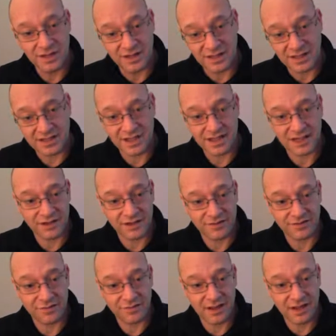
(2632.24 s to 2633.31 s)
a decade
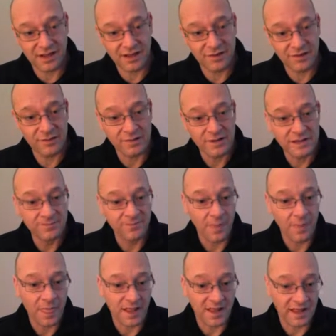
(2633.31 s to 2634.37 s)
from now.
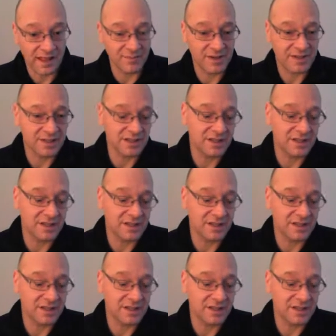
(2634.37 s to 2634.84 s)
And that means that